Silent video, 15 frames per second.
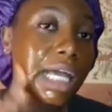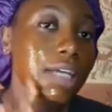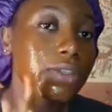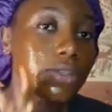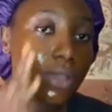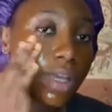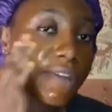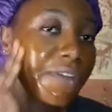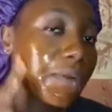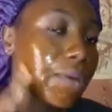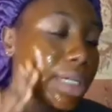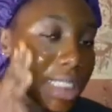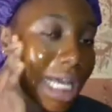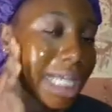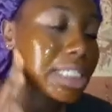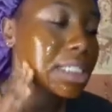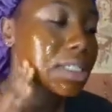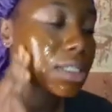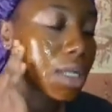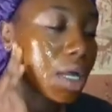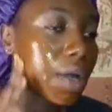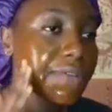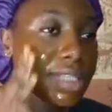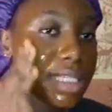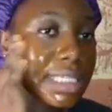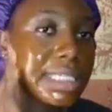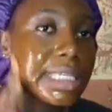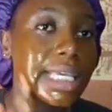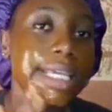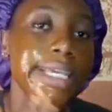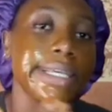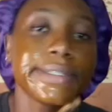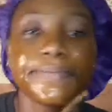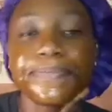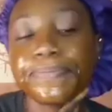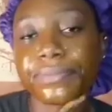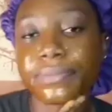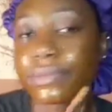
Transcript: So if you want that soft skin,